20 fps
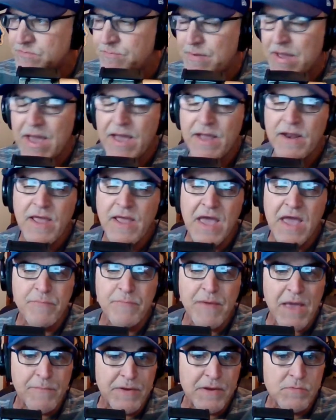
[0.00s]
at bat,
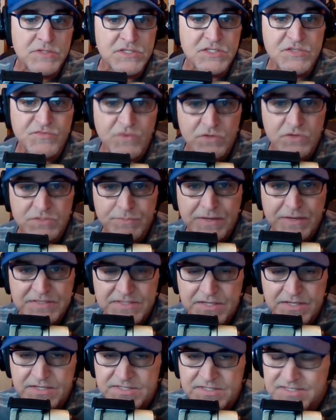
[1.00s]
but it was his first base
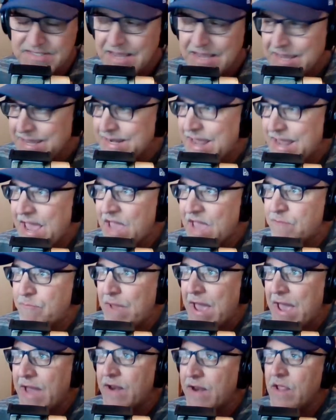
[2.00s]
hit, his second at
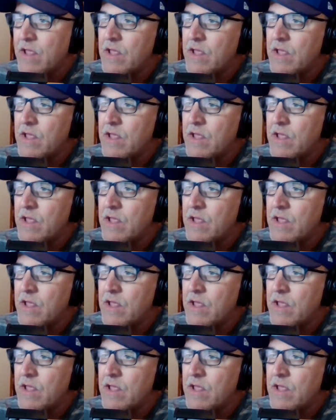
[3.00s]
bat.